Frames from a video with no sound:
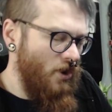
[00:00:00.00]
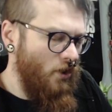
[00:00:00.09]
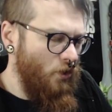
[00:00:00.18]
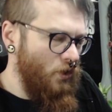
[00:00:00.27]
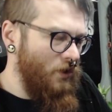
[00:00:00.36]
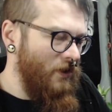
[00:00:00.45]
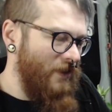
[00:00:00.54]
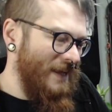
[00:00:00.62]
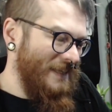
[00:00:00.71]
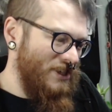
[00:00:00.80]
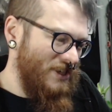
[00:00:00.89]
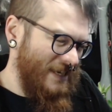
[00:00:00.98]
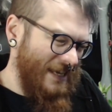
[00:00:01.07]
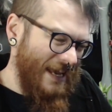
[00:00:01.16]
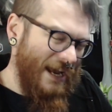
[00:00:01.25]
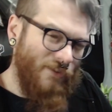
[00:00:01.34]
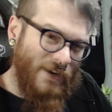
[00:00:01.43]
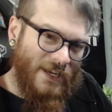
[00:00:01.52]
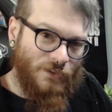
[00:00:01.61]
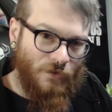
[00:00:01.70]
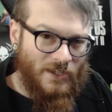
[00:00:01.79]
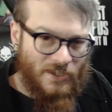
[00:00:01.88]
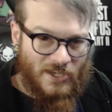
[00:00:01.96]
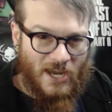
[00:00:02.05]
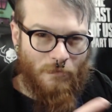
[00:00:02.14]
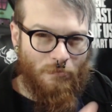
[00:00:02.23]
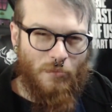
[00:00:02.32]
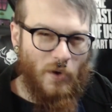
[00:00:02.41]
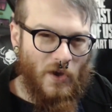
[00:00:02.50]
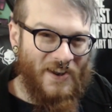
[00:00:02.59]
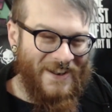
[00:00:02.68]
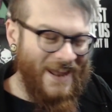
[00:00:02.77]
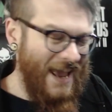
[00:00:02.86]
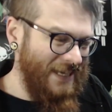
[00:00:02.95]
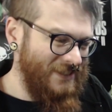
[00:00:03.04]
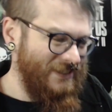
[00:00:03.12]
all that scary. It's very Tim Burton-esque.